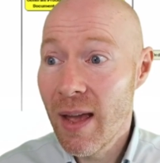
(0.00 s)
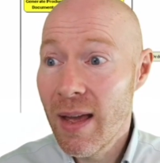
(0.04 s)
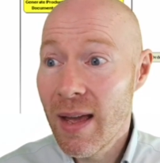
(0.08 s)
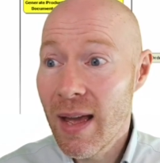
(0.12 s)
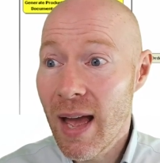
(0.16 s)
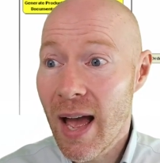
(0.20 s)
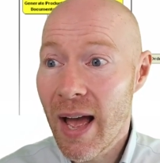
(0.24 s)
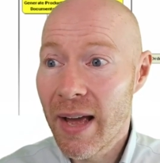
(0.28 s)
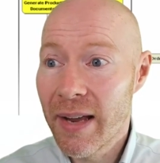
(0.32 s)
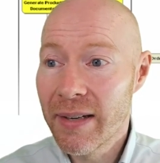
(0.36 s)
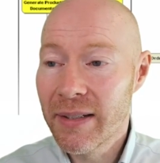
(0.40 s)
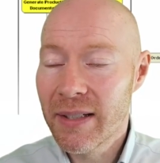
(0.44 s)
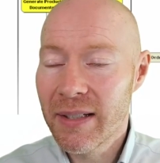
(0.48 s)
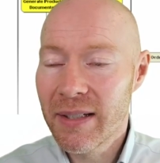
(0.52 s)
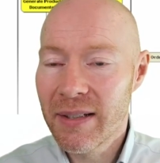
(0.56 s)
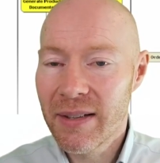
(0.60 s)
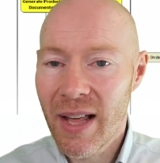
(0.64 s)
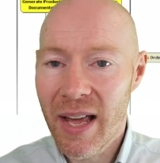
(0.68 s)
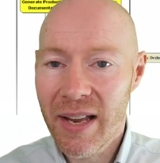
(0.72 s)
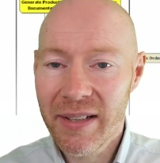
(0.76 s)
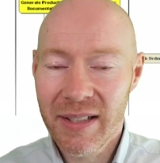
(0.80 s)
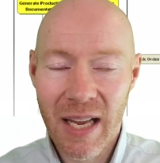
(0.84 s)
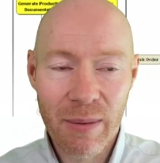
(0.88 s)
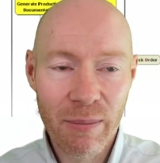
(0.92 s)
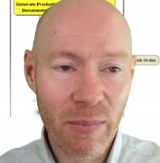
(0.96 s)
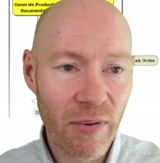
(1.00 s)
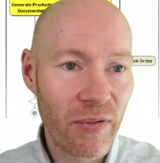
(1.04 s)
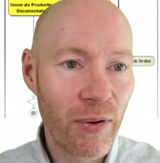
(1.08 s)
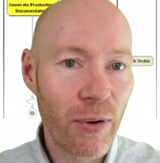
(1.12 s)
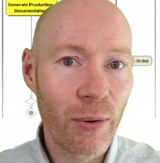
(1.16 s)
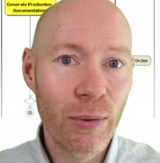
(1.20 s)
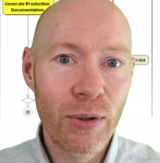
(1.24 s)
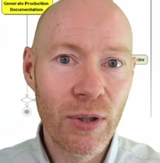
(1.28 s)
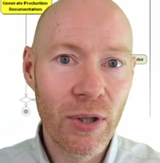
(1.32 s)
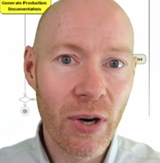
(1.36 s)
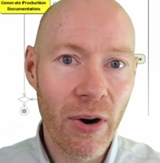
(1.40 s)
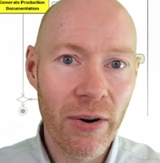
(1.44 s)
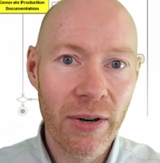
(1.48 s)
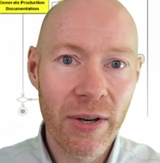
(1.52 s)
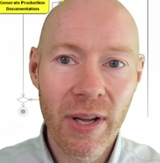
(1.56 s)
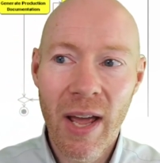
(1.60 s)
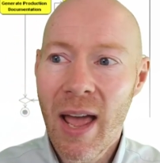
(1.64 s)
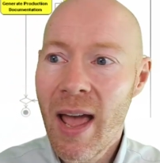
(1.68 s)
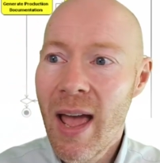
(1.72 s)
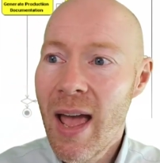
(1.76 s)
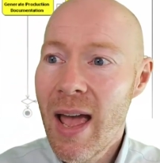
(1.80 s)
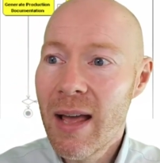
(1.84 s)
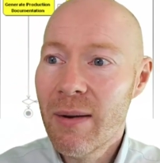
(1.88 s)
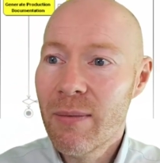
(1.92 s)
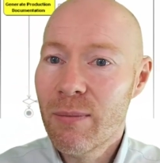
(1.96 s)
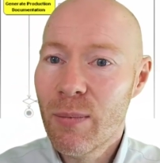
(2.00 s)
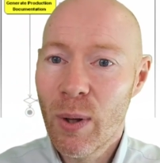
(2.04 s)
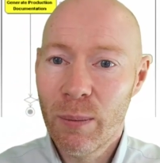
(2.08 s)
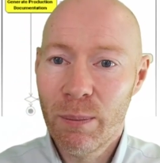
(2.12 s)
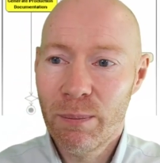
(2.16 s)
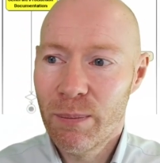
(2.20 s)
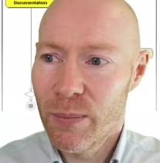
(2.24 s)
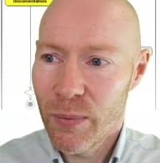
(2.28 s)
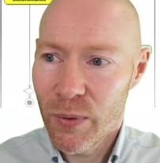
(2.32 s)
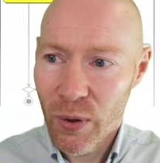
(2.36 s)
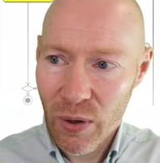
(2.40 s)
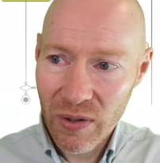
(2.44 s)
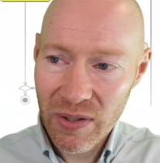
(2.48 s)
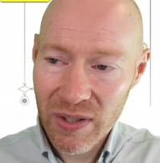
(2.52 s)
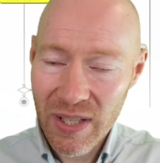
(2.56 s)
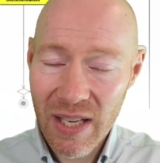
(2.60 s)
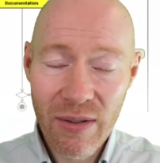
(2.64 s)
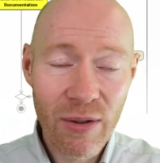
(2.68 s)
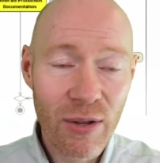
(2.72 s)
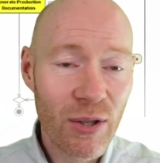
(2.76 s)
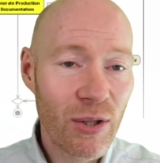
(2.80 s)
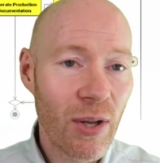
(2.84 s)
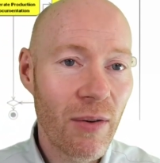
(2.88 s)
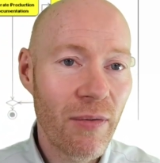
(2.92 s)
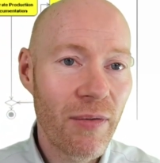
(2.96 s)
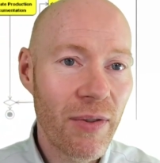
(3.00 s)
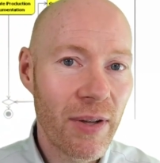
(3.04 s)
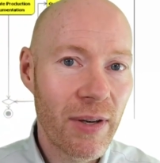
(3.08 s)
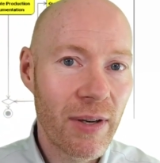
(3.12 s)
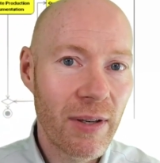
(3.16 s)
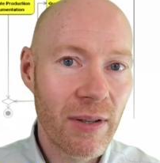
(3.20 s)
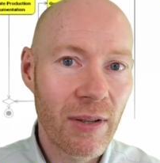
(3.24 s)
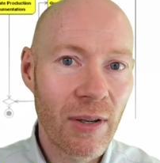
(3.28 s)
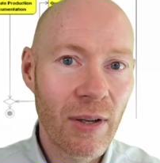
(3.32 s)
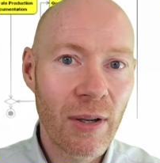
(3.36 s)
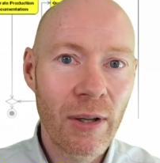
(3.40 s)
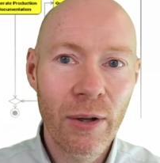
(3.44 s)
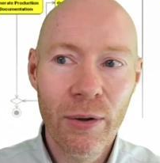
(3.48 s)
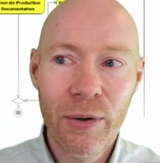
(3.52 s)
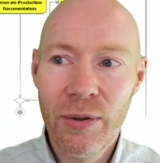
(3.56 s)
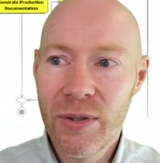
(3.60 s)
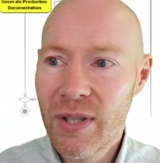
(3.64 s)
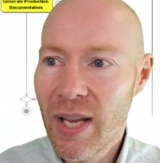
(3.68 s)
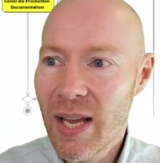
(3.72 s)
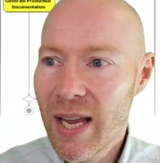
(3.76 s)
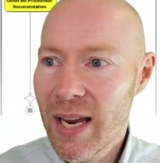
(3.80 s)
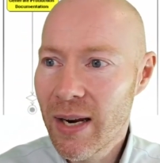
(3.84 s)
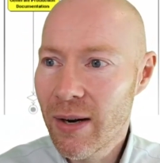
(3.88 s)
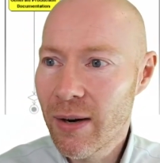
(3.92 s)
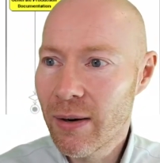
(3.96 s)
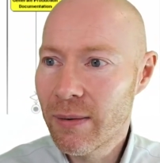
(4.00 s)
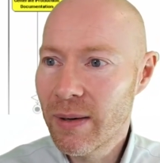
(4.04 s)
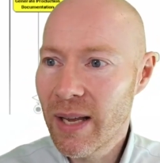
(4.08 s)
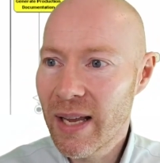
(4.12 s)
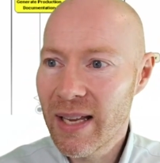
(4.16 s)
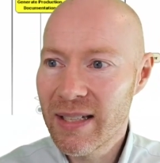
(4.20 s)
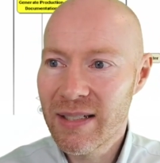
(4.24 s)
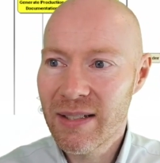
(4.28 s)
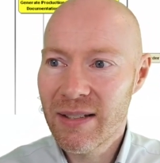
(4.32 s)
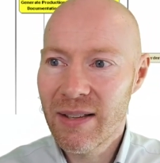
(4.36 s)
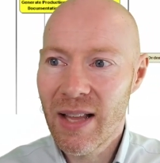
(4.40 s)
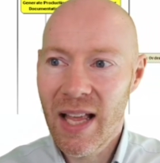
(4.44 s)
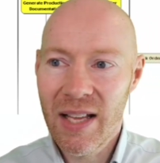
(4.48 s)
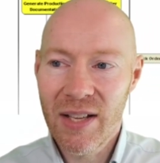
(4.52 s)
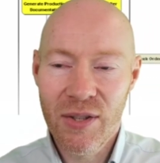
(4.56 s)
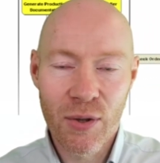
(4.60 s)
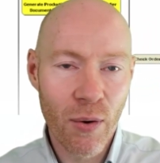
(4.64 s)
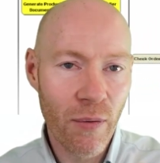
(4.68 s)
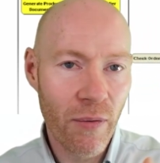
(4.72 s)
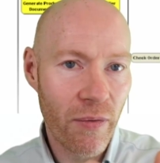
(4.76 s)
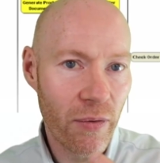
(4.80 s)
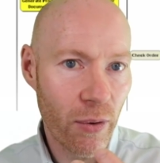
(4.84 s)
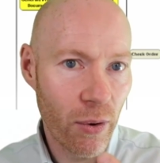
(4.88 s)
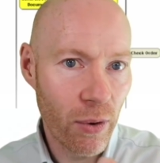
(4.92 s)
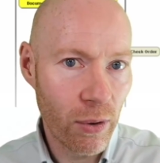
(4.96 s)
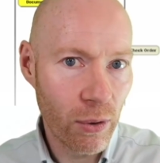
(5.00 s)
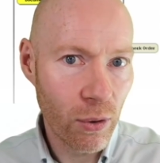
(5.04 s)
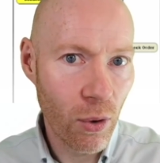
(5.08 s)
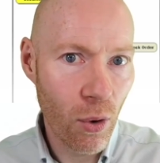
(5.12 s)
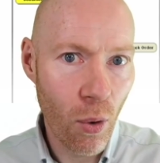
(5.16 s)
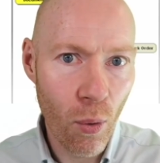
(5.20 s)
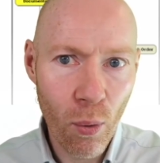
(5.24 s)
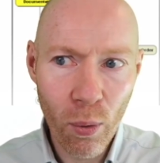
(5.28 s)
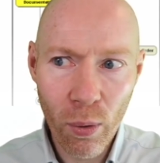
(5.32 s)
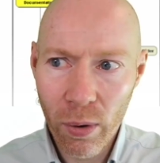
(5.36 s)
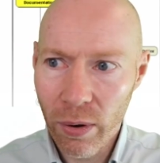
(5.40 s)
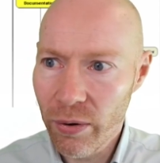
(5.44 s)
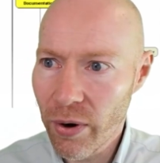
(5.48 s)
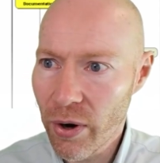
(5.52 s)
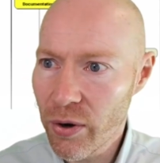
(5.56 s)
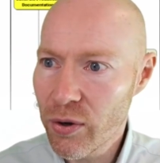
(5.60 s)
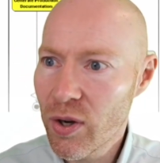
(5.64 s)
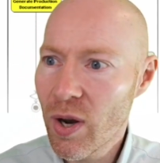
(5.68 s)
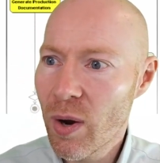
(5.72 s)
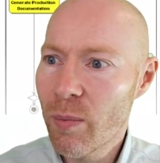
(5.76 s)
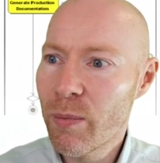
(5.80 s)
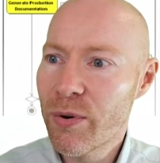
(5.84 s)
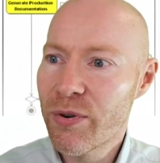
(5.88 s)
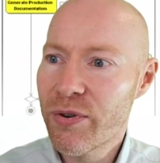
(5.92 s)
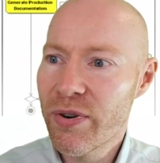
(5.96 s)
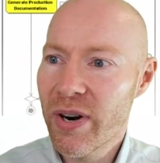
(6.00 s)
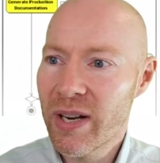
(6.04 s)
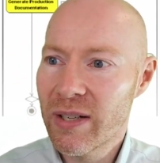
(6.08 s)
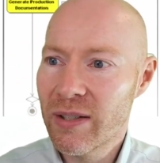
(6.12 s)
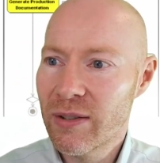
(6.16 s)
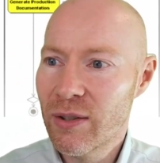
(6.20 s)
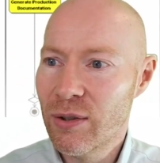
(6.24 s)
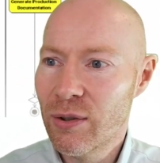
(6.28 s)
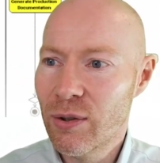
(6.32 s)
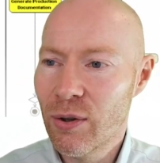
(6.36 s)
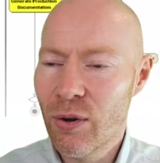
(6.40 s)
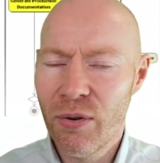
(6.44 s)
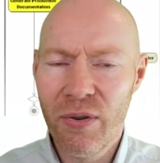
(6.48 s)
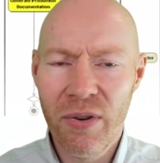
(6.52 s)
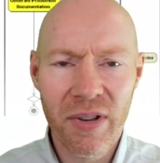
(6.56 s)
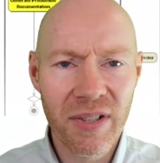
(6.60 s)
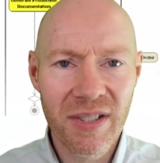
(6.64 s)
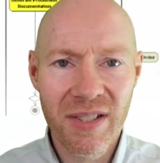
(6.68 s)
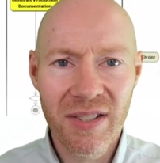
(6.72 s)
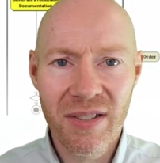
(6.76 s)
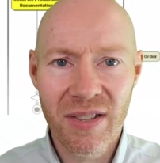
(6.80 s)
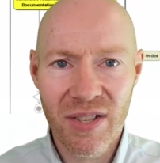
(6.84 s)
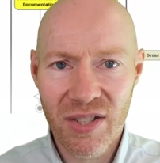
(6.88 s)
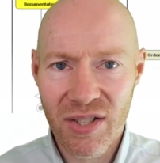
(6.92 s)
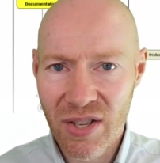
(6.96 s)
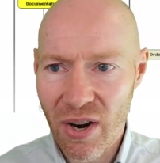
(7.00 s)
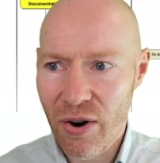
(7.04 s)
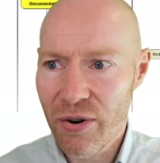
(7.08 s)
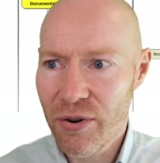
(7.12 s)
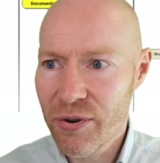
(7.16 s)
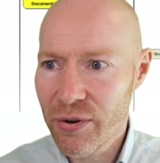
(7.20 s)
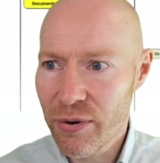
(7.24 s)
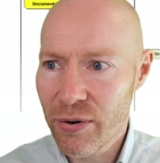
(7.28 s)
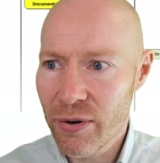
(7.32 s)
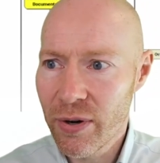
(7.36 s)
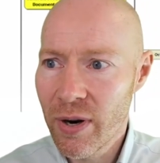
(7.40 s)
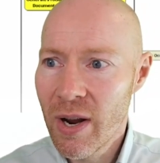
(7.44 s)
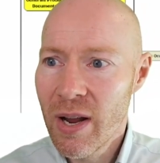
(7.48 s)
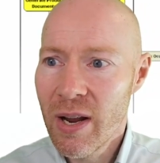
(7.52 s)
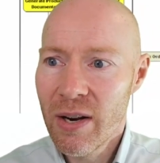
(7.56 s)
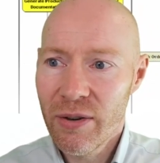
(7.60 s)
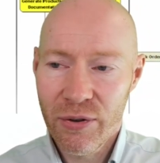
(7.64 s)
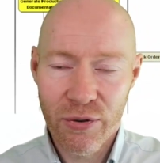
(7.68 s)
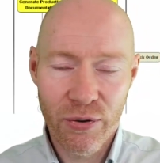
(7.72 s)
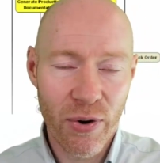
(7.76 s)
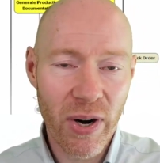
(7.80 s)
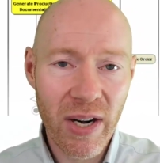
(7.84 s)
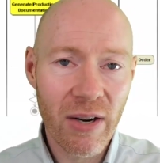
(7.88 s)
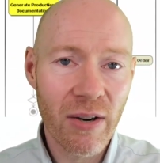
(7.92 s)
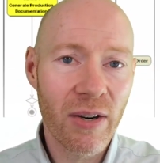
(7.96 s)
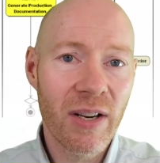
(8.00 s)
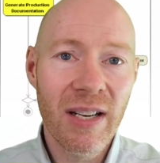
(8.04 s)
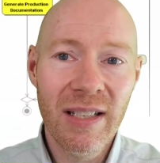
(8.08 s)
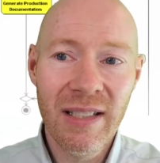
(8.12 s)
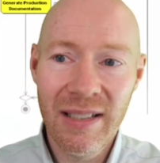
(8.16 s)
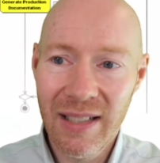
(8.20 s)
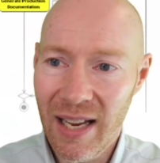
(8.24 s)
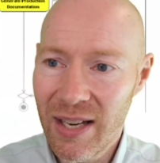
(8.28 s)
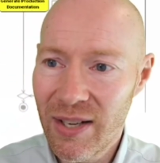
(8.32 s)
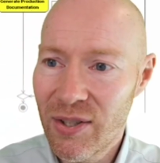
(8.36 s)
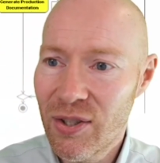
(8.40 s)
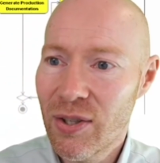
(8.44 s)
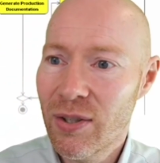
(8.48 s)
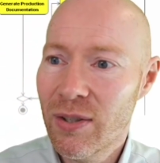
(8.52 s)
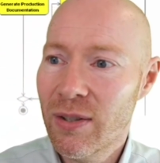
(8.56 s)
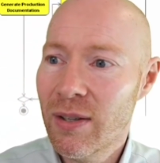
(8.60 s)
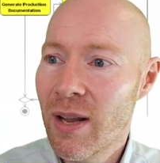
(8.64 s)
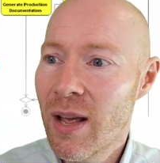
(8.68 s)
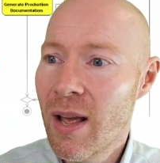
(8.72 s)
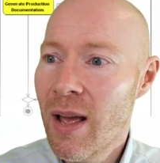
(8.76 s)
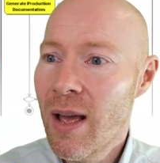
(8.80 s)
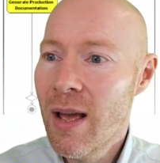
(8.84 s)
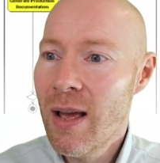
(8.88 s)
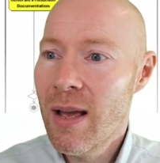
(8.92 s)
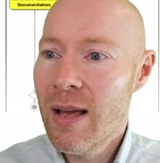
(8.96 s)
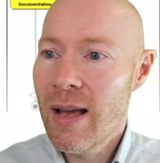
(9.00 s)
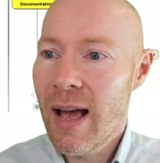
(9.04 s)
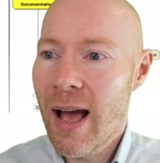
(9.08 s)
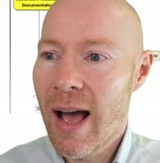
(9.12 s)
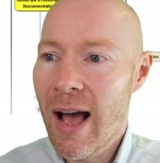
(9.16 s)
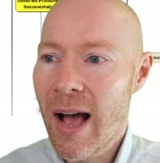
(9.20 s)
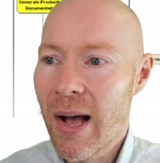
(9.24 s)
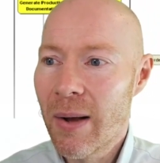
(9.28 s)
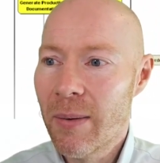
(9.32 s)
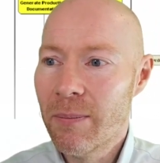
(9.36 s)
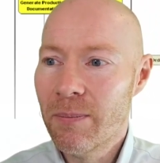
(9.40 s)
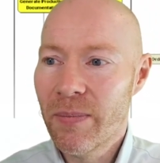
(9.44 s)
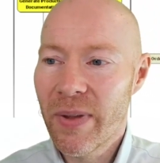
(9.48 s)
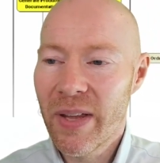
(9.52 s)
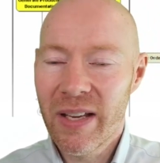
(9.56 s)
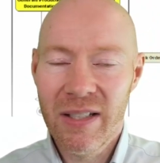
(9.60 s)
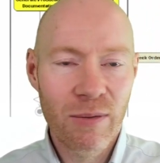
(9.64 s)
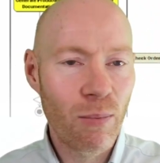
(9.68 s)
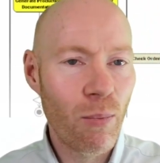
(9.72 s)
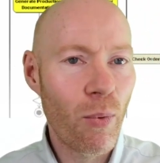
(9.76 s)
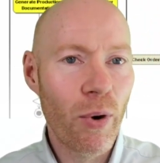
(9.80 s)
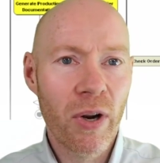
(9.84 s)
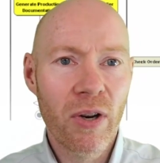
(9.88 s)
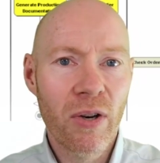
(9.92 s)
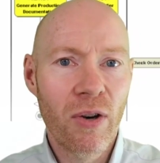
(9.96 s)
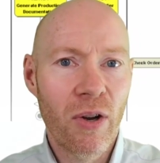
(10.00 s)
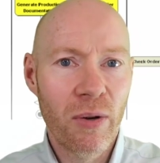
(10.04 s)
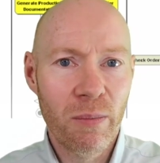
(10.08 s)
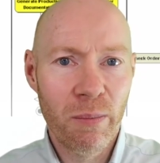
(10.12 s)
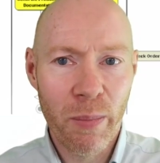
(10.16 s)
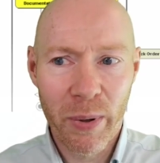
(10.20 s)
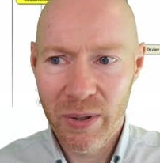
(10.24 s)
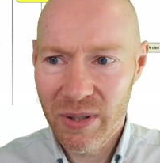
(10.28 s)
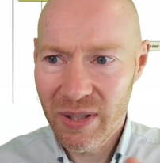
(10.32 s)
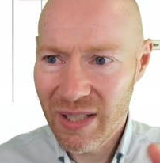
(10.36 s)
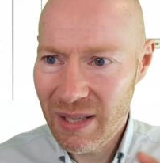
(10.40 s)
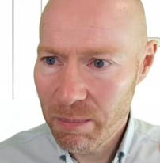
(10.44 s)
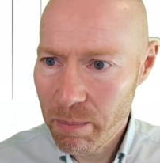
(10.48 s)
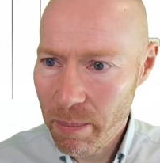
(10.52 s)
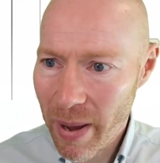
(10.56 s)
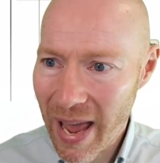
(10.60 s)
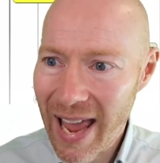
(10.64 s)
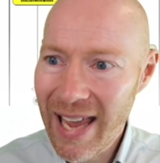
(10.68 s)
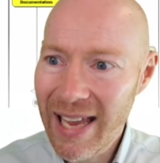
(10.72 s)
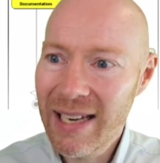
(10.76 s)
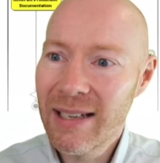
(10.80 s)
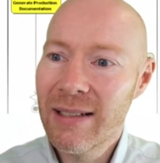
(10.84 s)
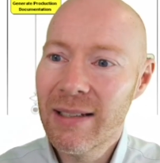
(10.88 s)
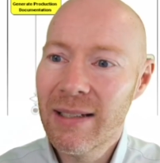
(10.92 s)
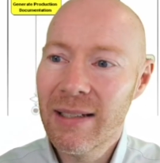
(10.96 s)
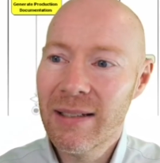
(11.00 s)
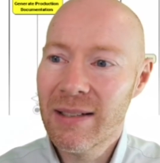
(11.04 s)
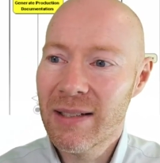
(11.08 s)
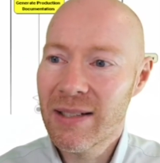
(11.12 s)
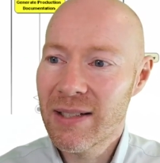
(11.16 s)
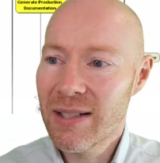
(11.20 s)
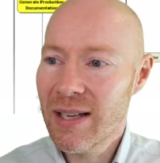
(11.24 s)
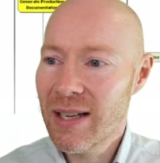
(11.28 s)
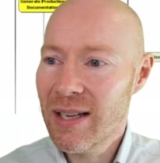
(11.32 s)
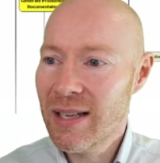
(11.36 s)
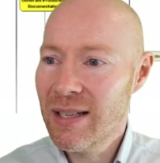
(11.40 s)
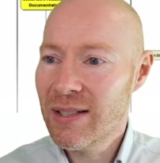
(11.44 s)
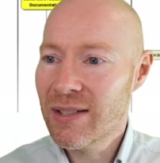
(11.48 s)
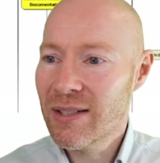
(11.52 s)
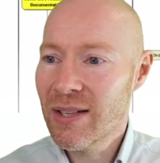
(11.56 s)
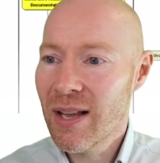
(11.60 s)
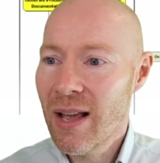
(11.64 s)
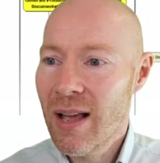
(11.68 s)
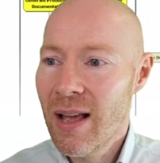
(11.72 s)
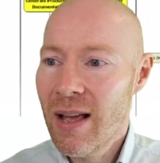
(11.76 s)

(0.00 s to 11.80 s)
And that type of flow chart, well, you can see the stuff that it includes here. It's the overall goal or outcome we're trying to do. It's the starter trigger condition. It's working out about dependencies.